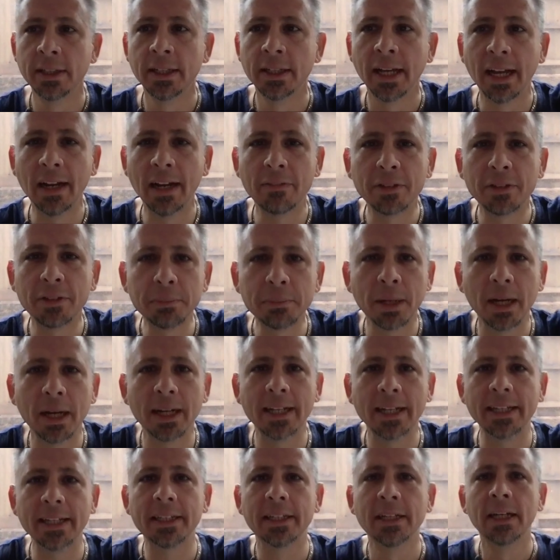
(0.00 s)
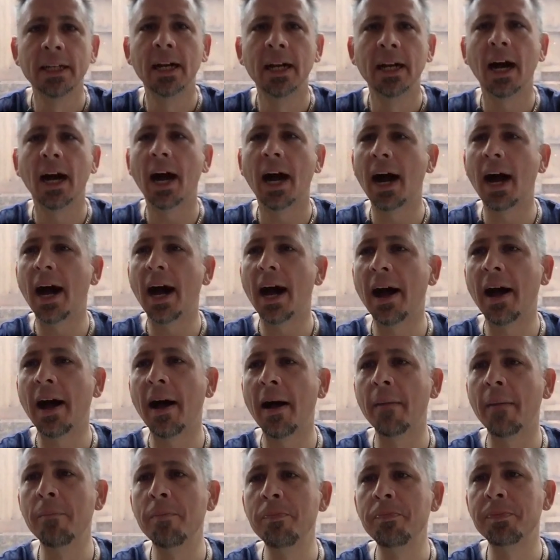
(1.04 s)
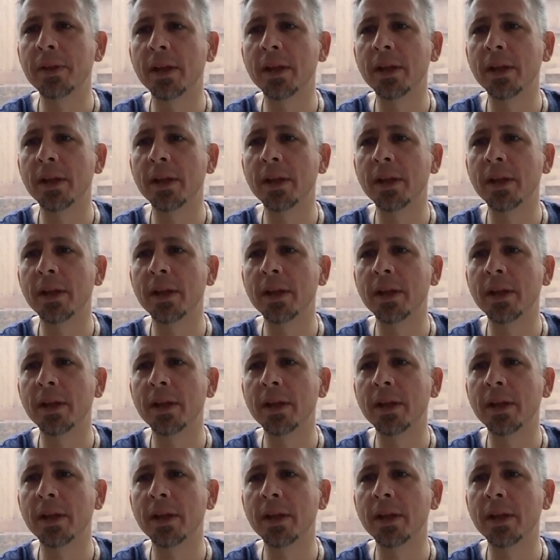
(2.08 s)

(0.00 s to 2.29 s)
Everybody, porn